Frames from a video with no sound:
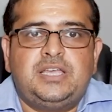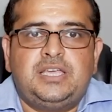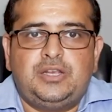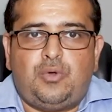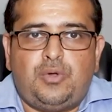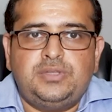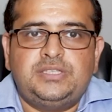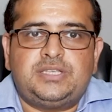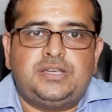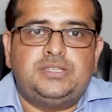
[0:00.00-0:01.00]
In all these
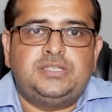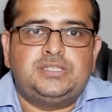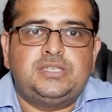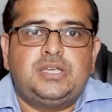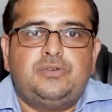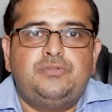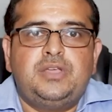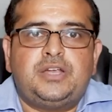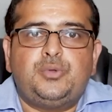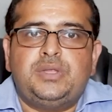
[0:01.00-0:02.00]
conditions, we
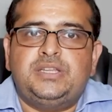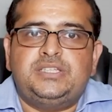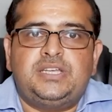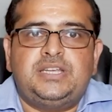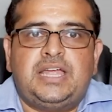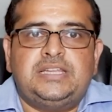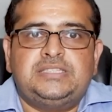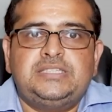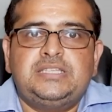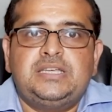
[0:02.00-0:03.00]
are to initiate
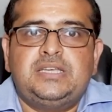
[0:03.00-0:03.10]
dialysis